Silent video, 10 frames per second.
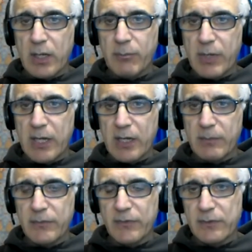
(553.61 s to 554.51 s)

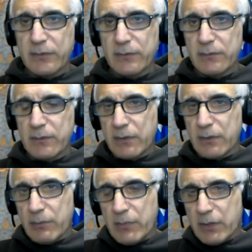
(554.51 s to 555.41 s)
bombs and
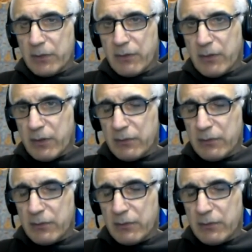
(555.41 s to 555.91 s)
their military